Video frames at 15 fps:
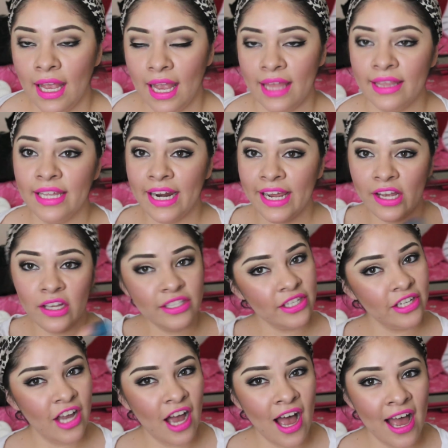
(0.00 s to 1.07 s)
And then I
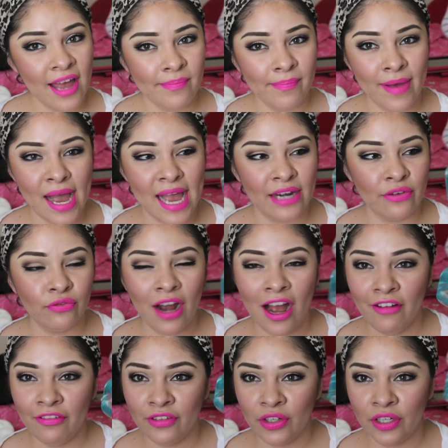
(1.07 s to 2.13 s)
also got my
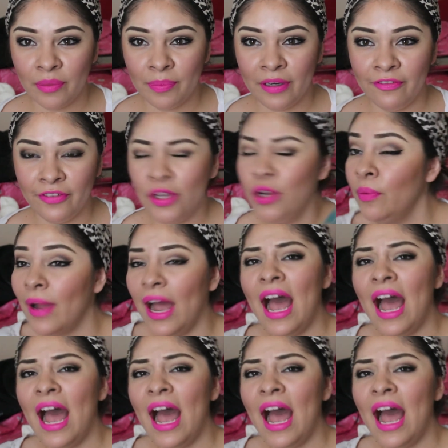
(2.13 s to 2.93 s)
Ralph Lauren perfume.